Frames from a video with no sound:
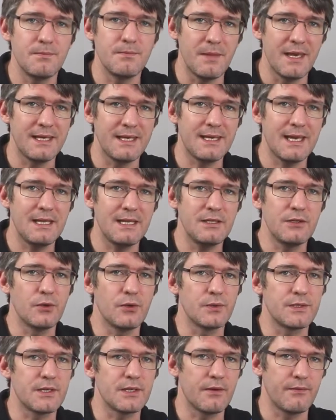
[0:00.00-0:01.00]
make a
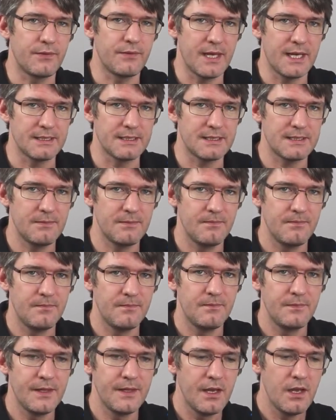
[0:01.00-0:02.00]
note of that.
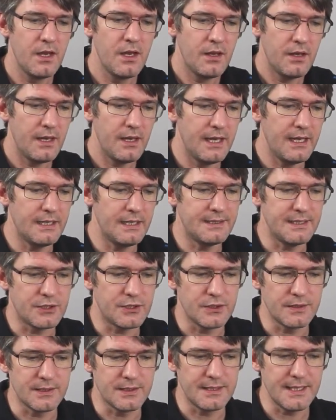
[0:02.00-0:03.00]
In
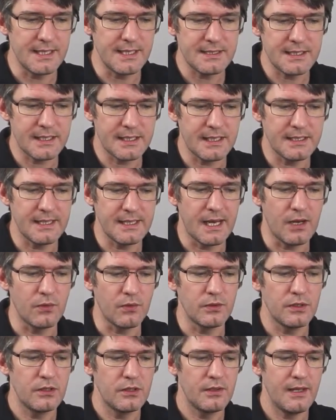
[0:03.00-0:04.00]
addition to that, I can
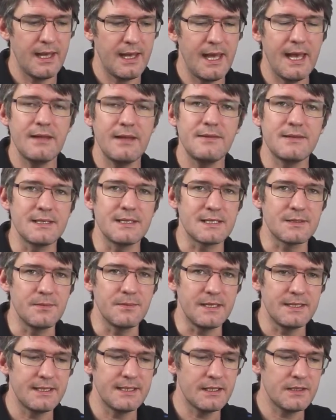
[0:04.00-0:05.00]
now end this
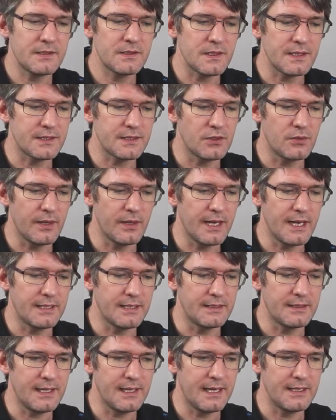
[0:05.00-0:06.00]
meeting. So let's go
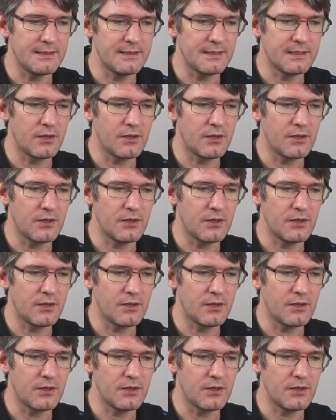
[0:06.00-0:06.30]
ahead and end the